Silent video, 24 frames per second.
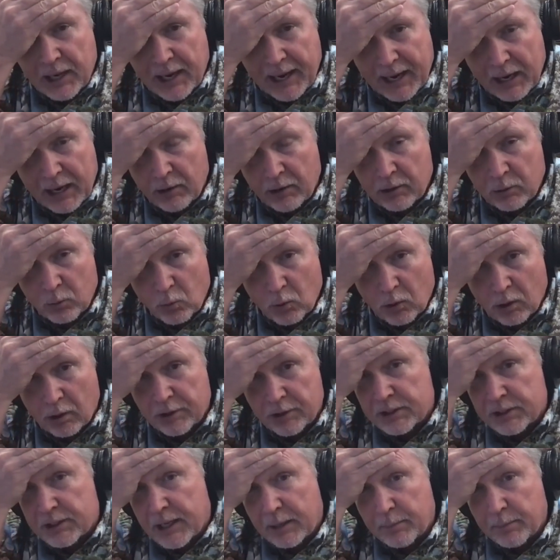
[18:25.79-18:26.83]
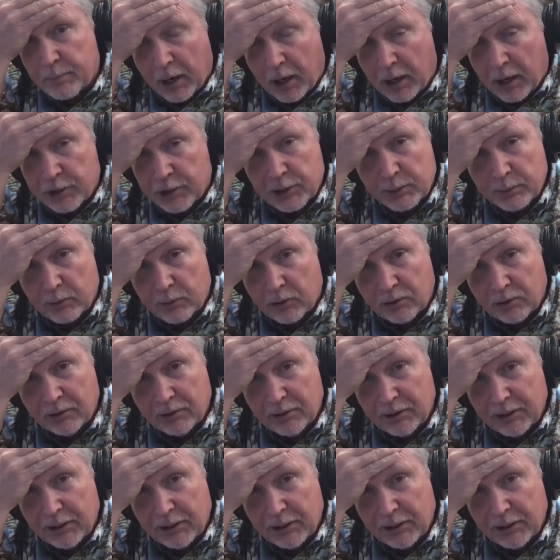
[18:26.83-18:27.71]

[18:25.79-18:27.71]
how in the world is that possible?